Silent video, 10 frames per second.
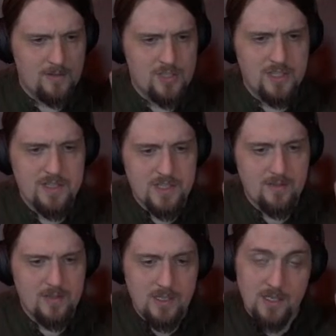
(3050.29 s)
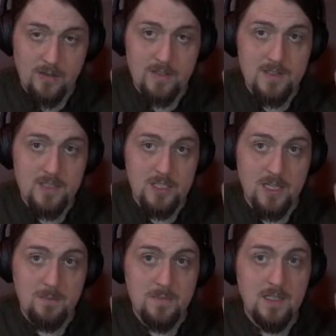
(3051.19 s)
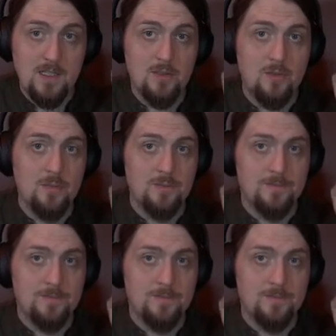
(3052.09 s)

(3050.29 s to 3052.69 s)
she discovered a curiously shaped needle.